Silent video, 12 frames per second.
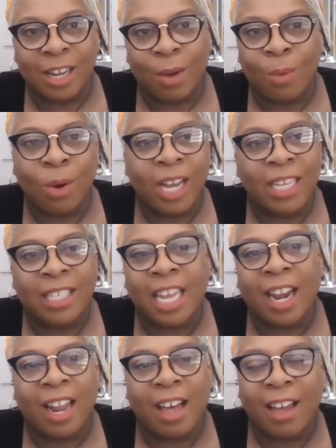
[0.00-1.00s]
What is
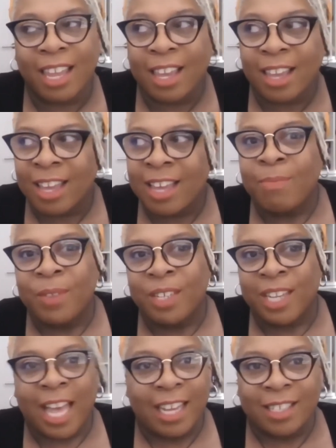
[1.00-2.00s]
it like
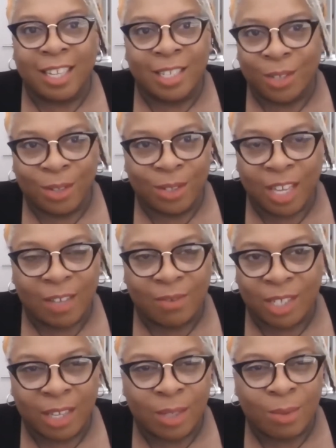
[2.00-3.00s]
to access your services?